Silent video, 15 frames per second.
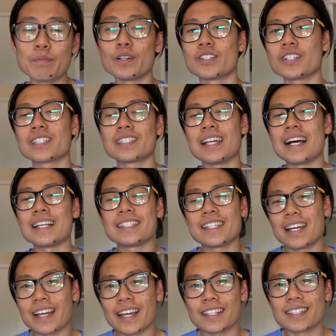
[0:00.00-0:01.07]
but just last
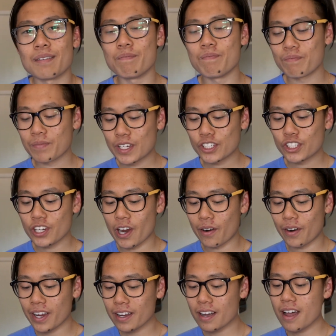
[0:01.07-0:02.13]
thing I guess I'm
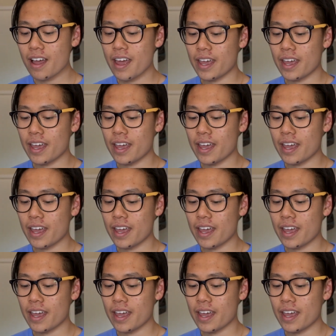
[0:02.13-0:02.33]
sharing,